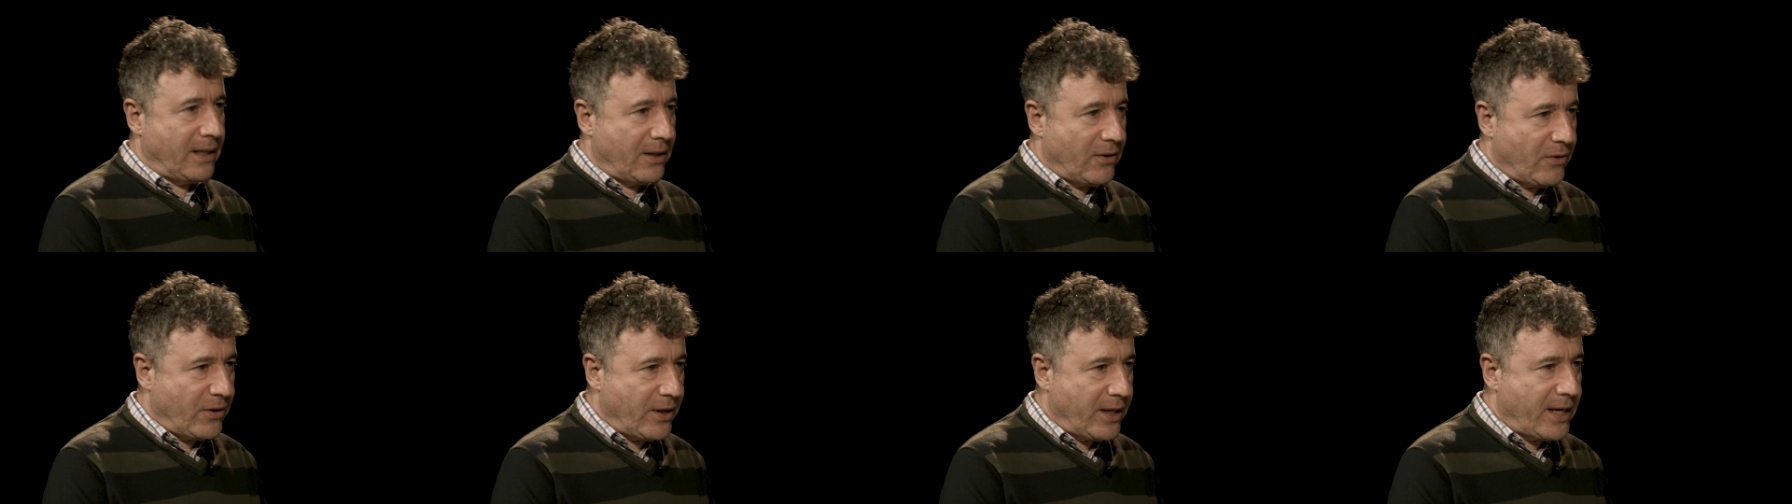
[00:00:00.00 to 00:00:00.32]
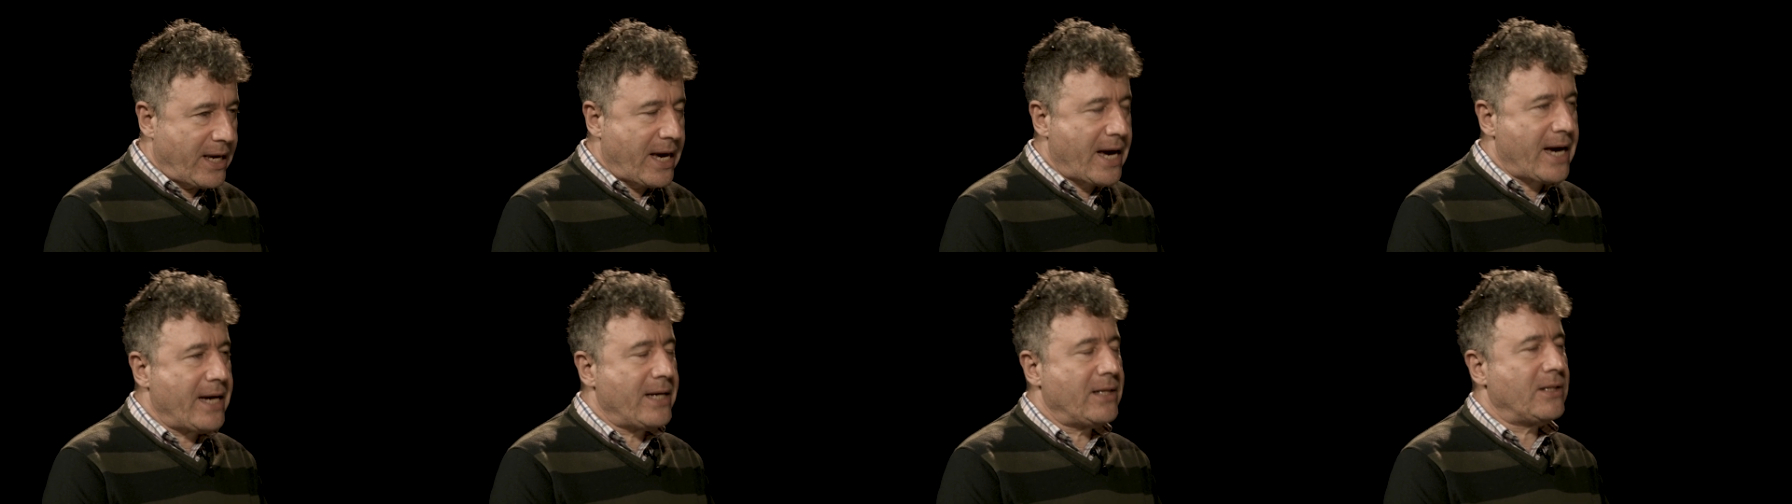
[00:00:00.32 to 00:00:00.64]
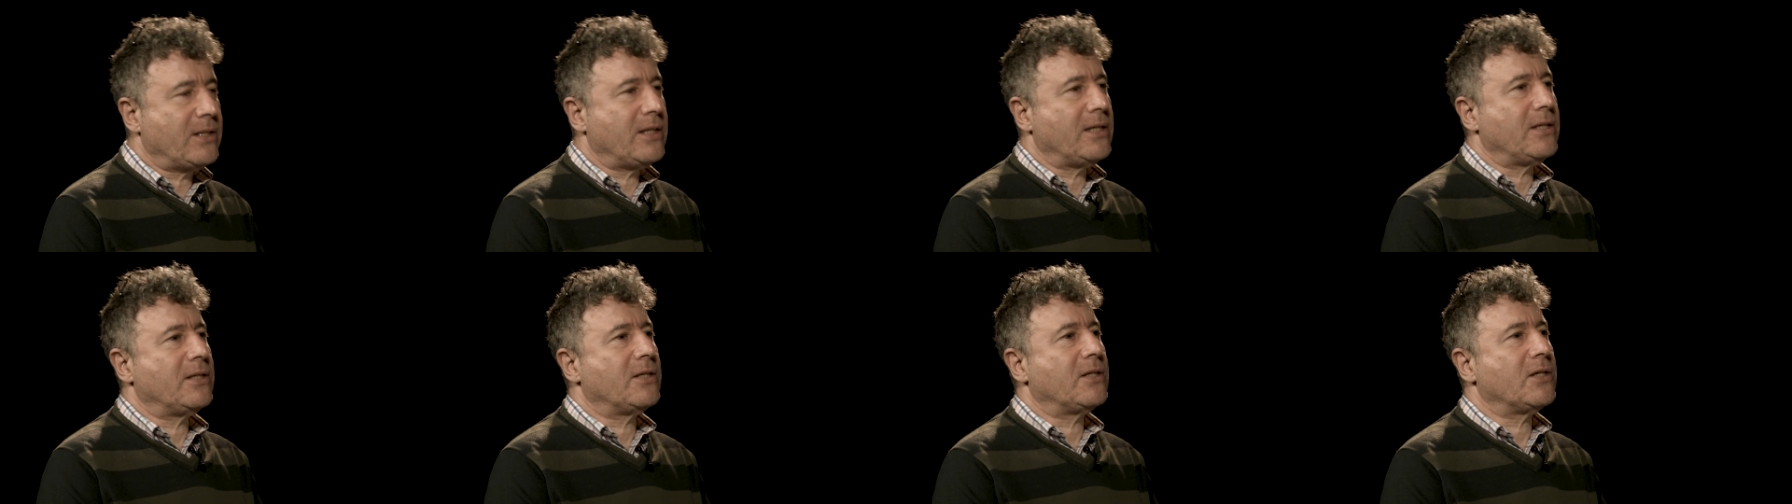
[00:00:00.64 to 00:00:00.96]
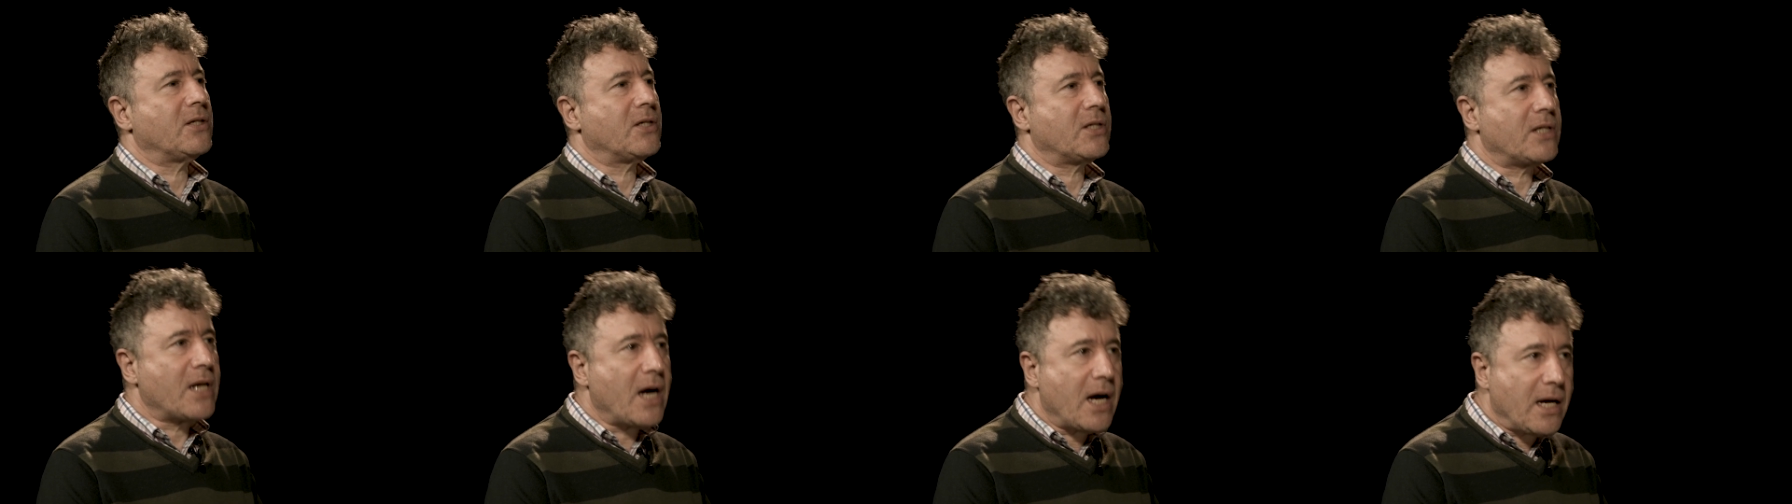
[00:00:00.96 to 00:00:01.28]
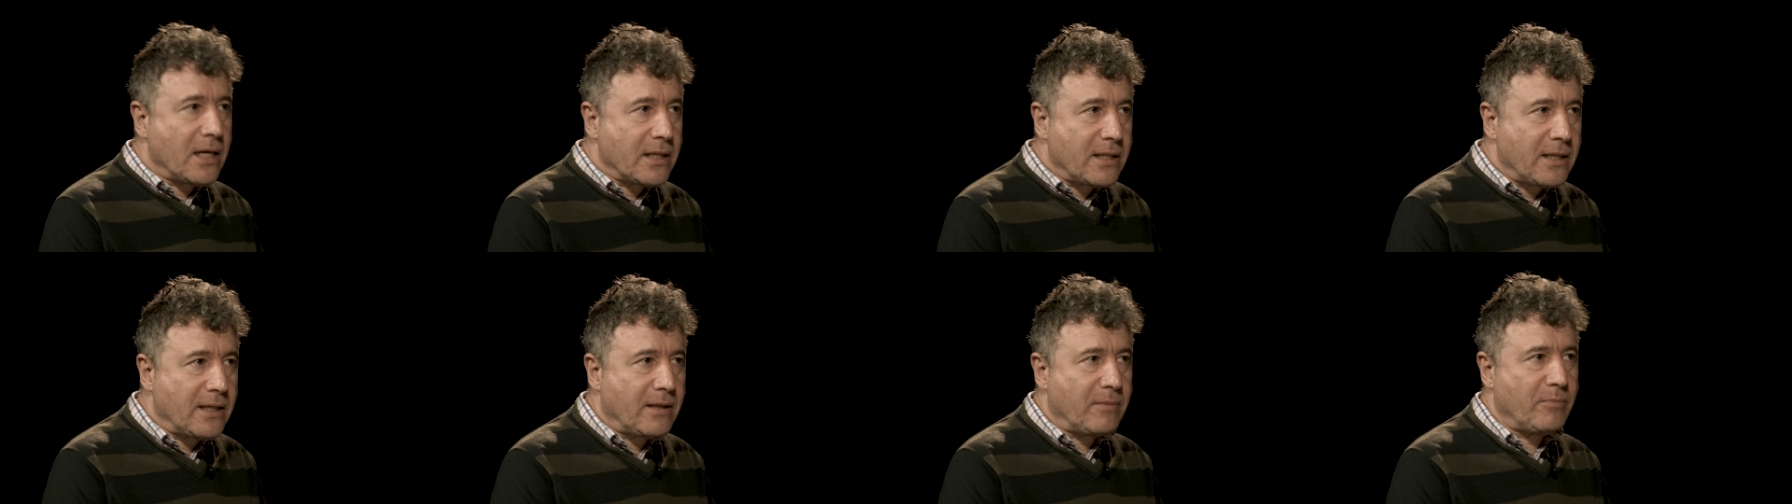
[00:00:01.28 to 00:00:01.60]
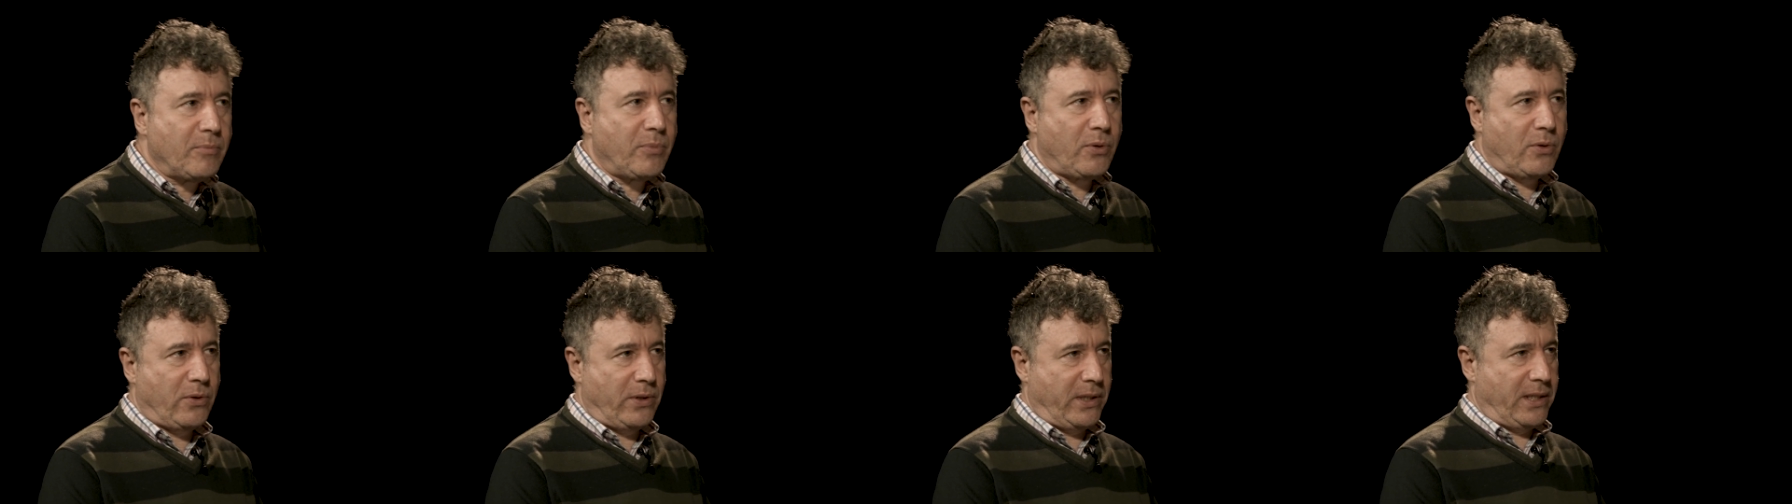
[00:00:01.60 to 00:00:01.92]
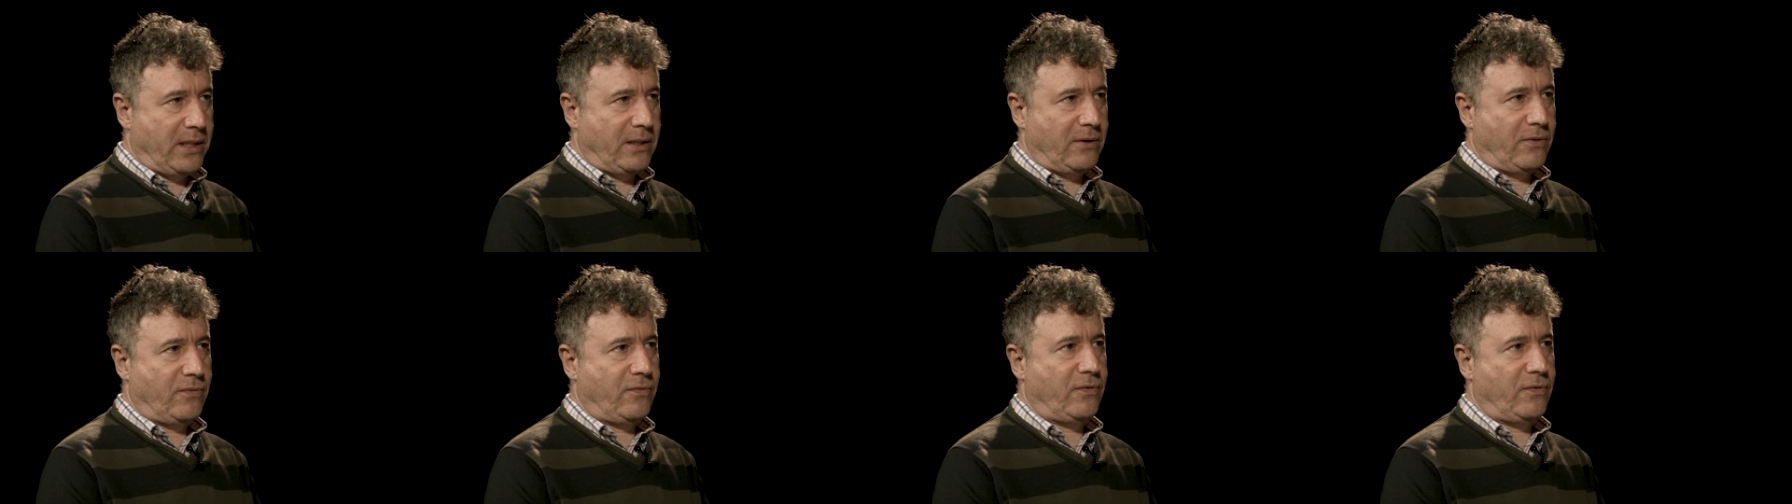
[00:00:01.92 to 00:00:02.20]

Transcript: the gaze is the starting point